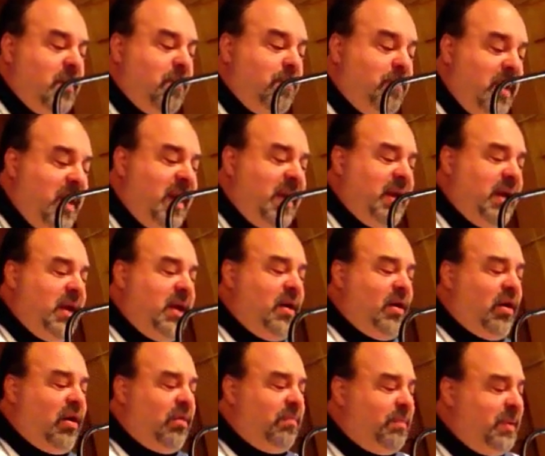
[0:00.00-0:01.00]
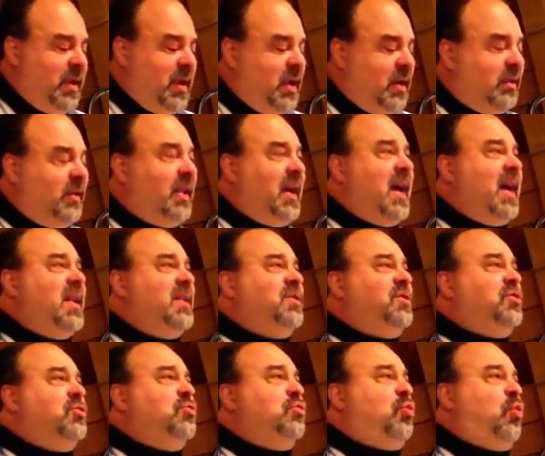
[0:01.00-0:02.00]
Many are being
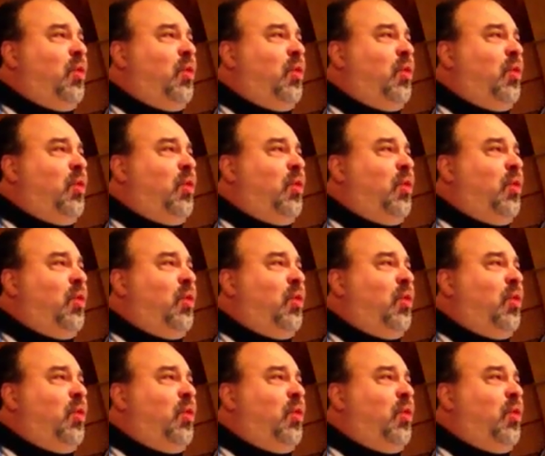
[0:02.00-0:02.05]
led to